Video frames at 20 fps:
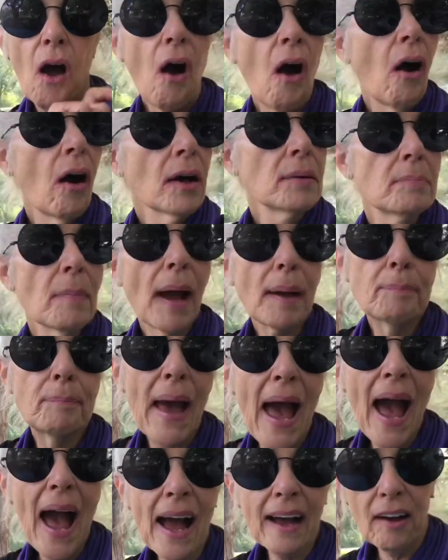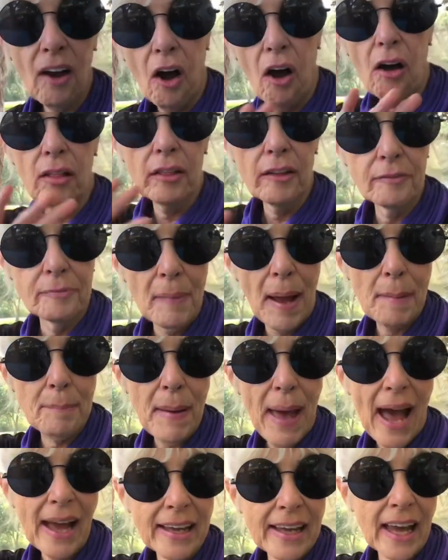on my back, all of my
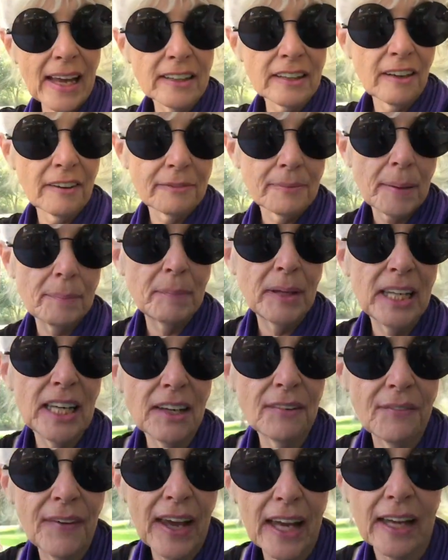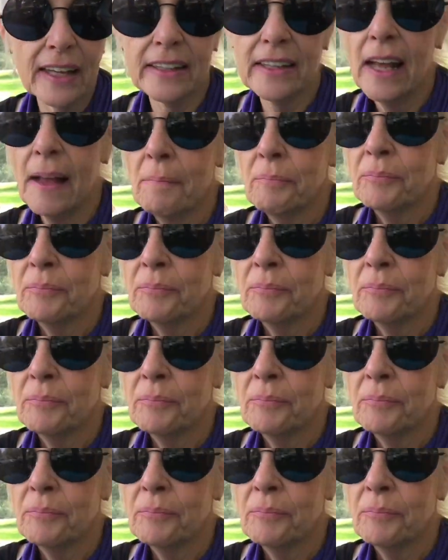back end of my minivan,